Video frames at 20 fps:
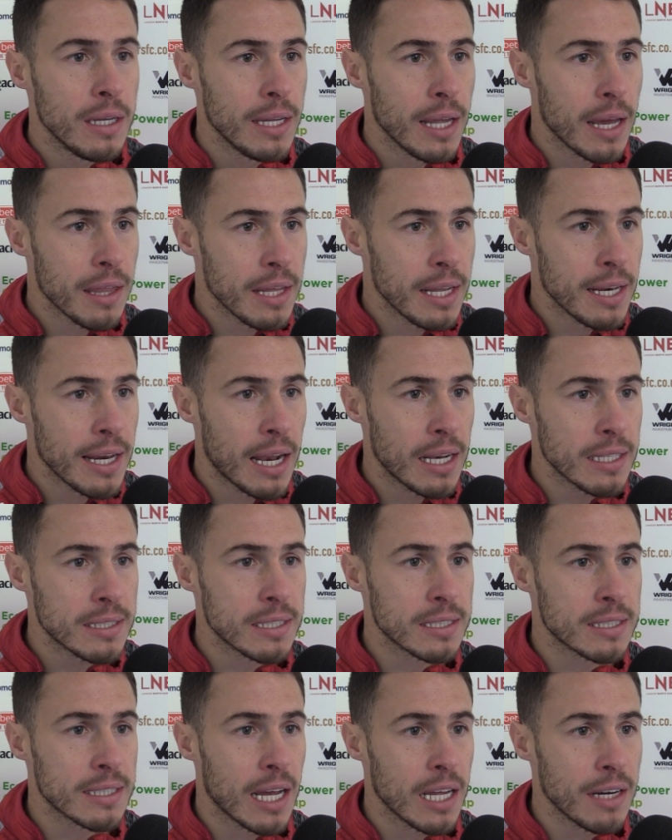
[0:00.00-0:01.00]
yeah, the
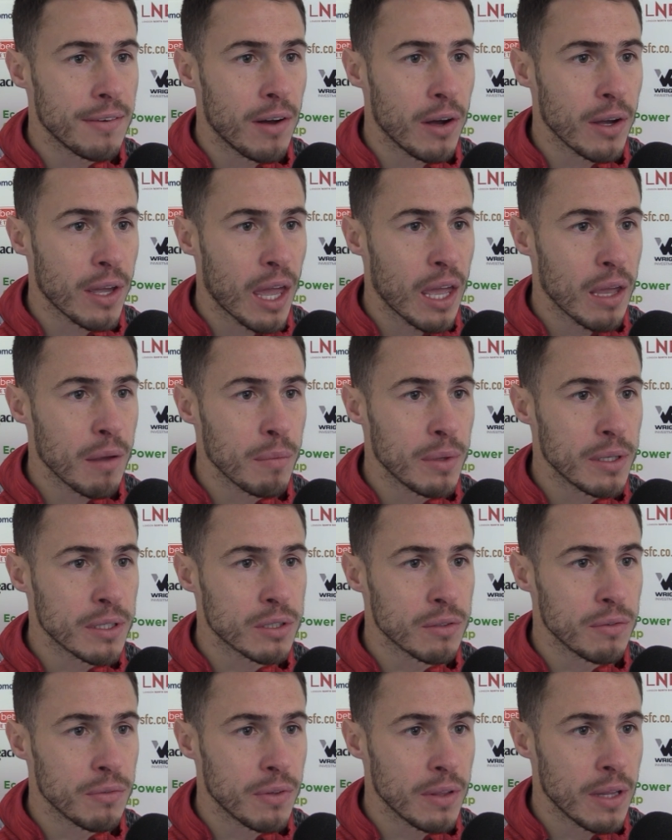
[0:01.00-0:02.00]
analysis side of our game is
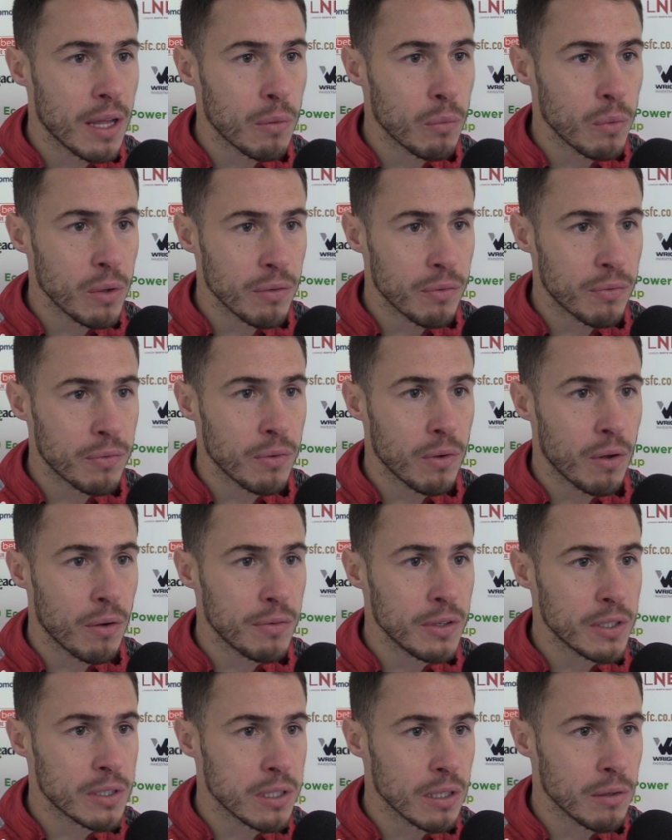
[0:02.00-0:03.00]
something that we've
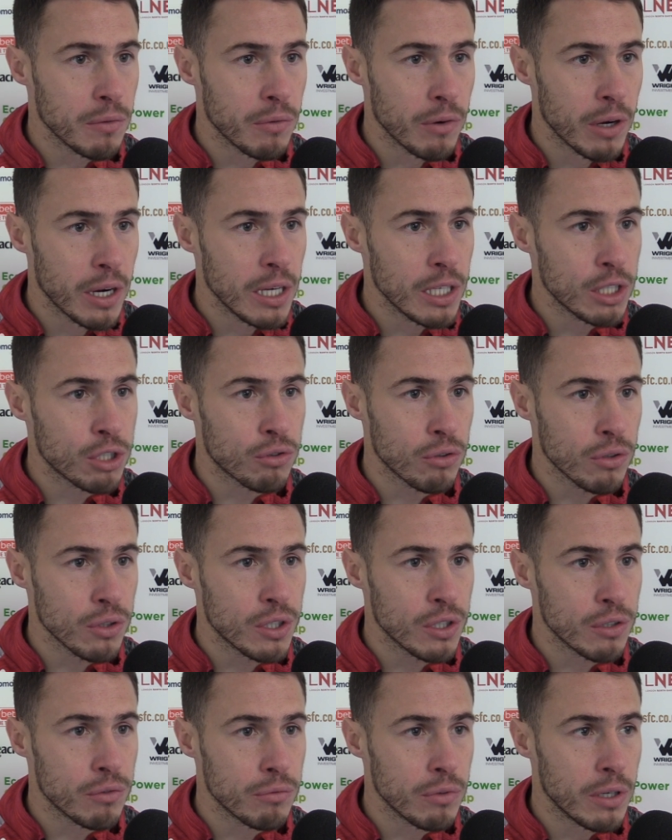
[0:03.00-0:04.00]
obviously really
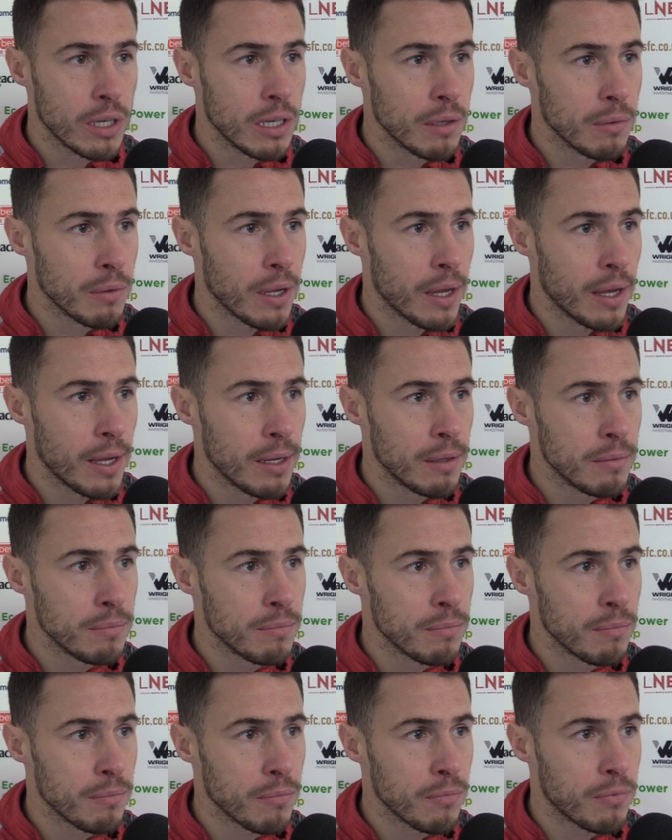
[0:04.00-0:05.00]
structured
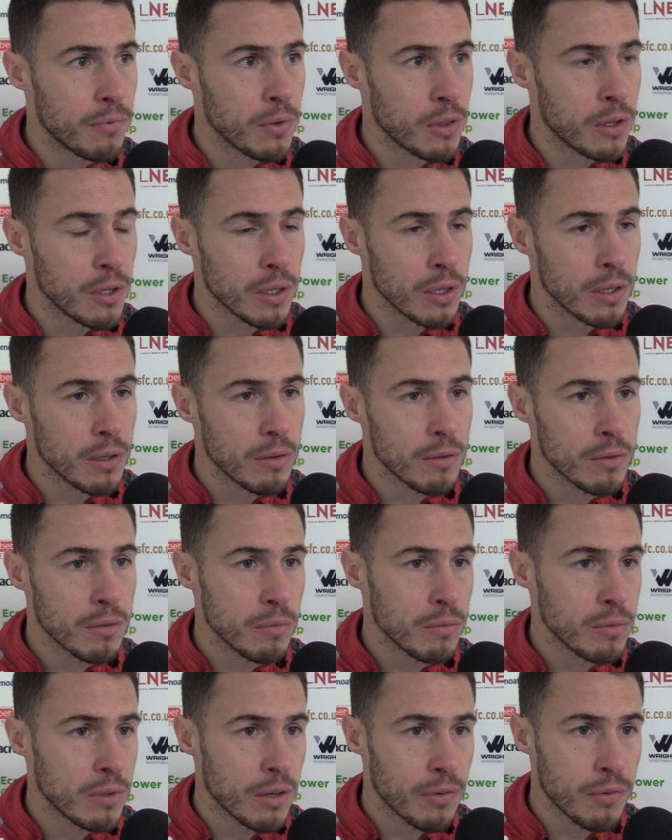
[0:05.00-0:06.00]
for the
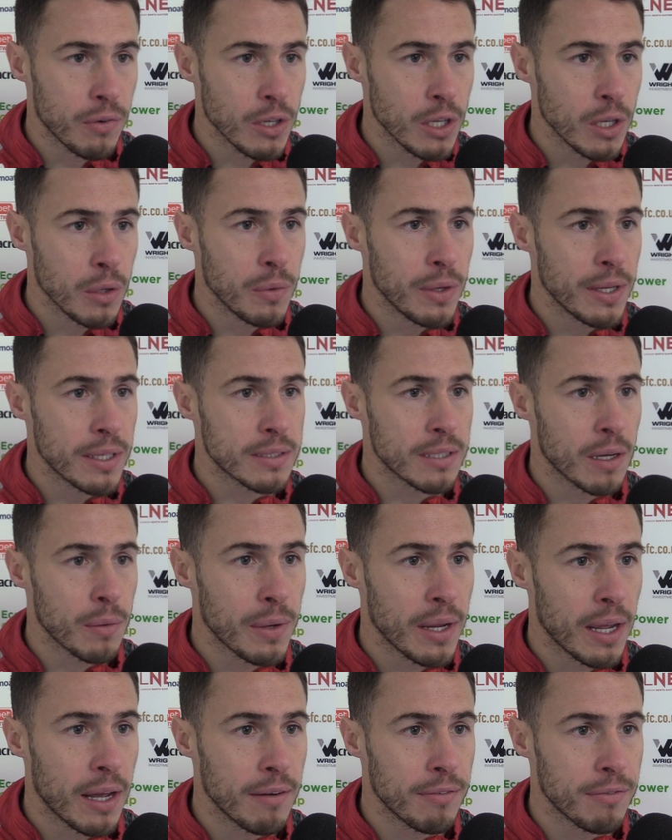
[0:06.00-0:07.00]
different units
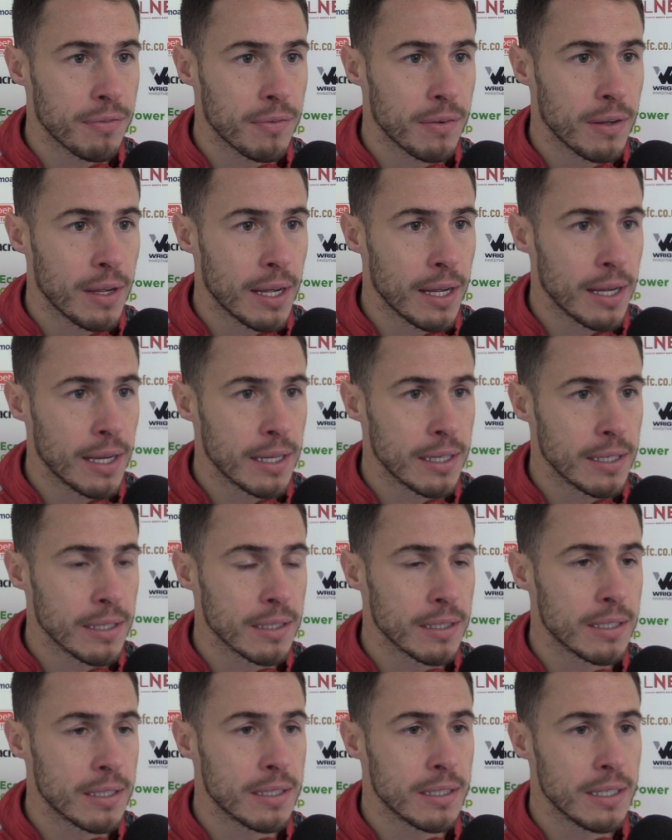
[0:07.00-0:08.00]
we have,
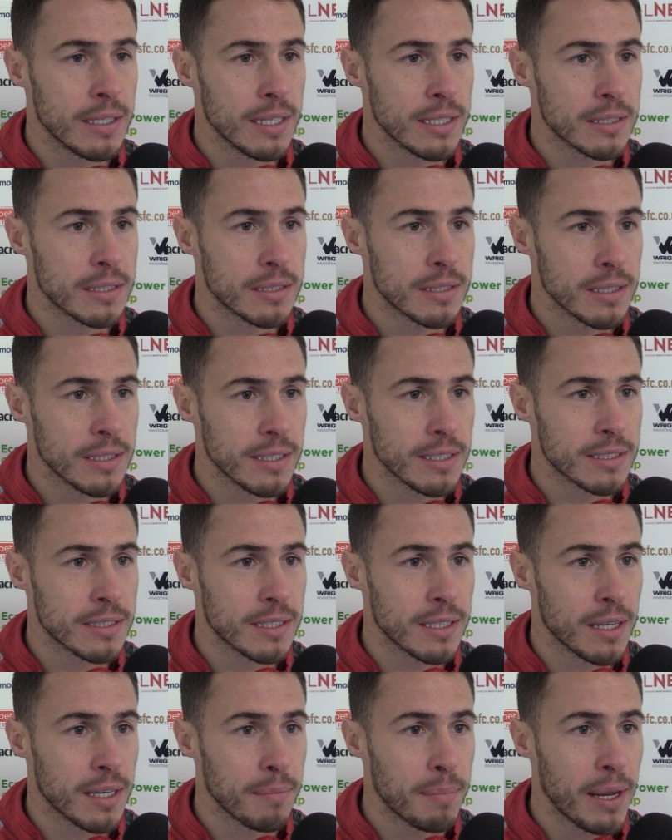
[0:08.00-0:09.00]
and
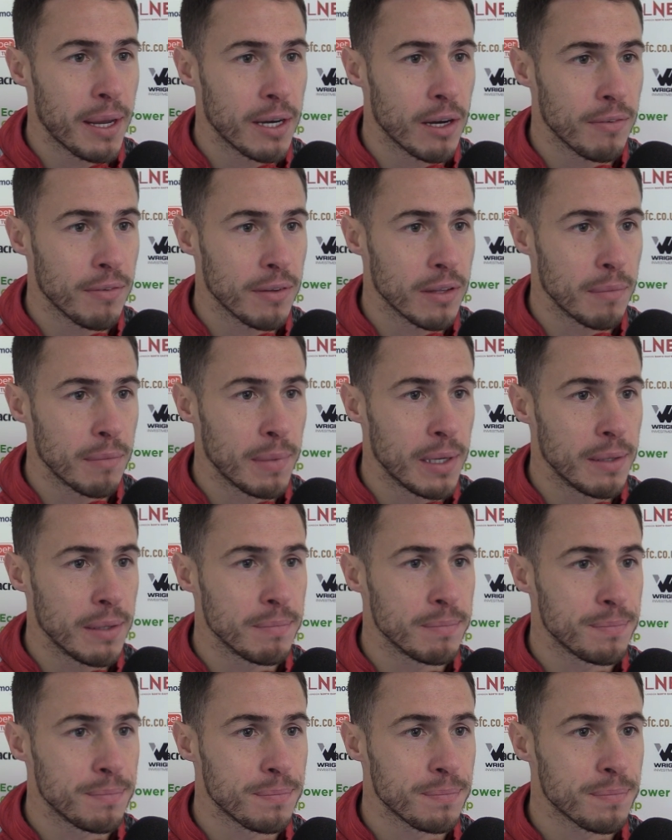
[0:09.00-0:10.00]
it's paying off at the
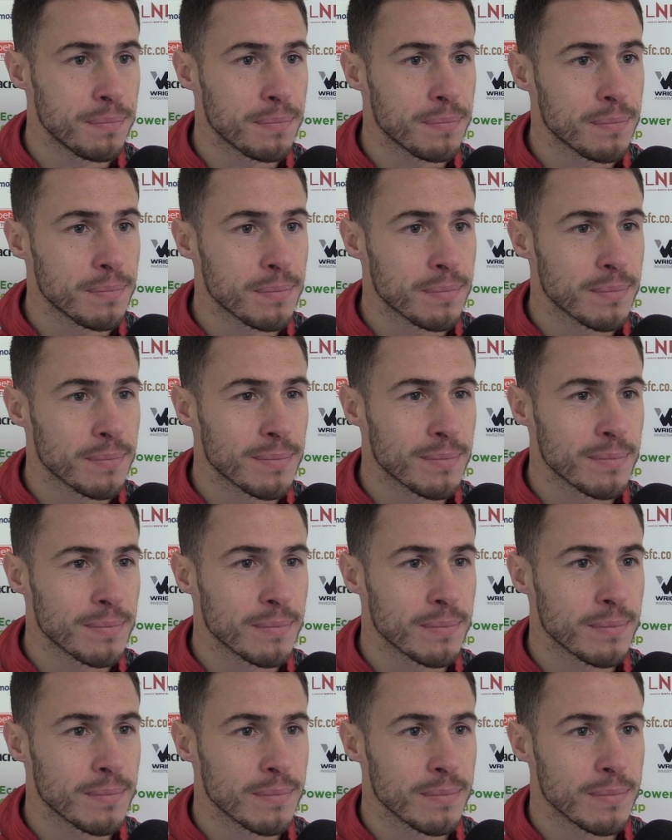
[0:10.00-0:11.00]

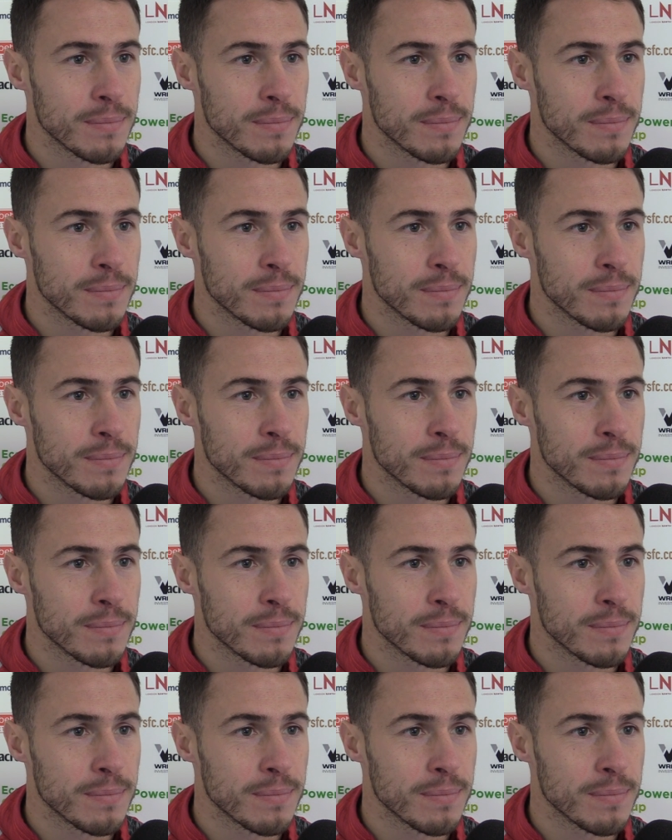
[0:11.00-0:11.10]
moment.